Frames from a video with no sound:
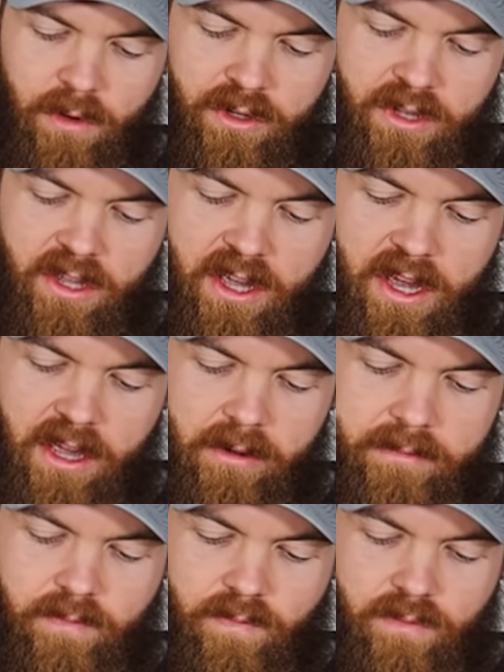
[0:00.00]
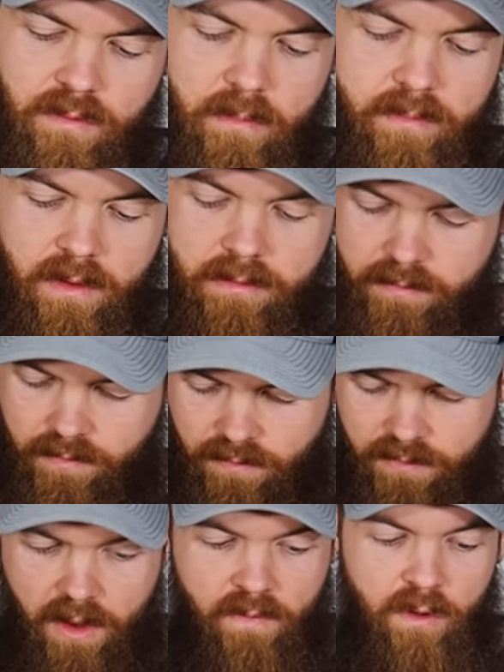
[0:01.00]
birthday cake
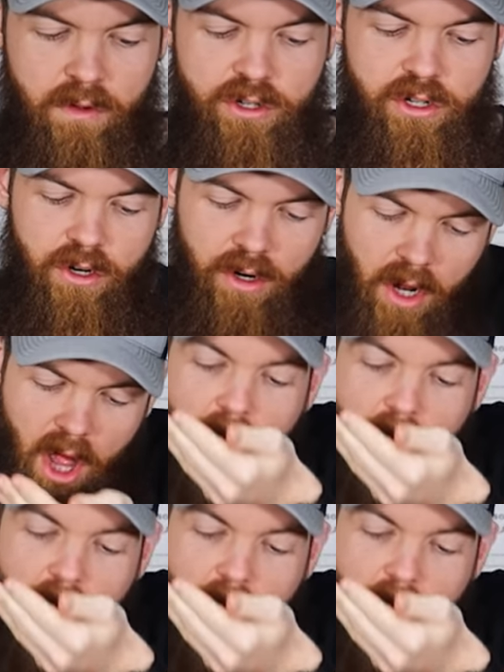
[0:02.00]
and full of sugar.